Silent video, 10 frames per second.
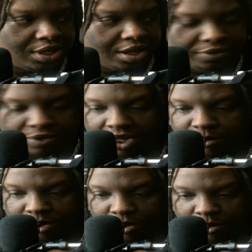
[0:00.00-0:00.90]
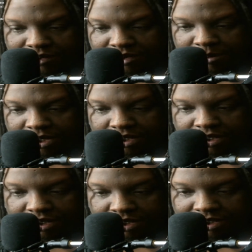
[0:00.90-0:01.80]
Freya would go away for a month.
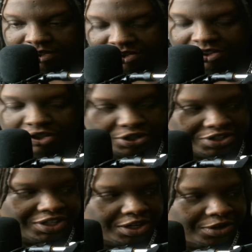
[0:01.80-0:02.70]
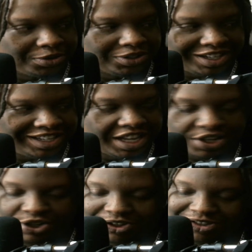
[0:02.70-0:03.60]
Just, you know,
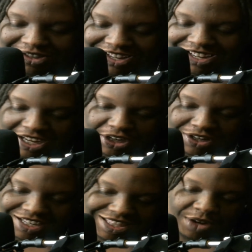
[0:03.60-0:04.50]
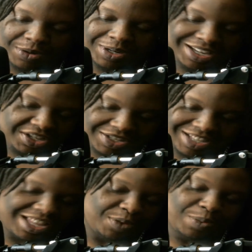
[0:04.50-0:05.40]
just hit
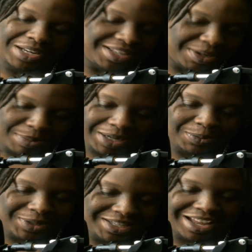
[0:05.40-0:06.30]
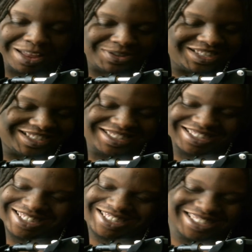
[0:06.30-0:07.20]
that reset button one time.
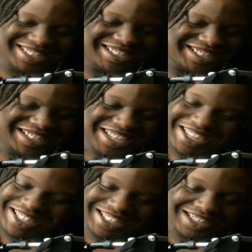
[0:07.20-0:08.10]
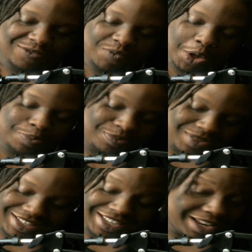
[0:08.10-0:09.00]
Just boop.
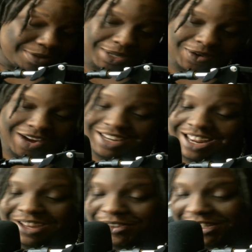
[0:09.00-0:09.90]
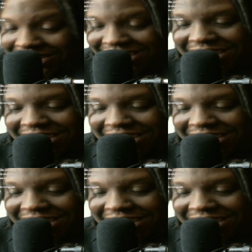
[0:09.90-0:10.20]
It'd be great. I love it.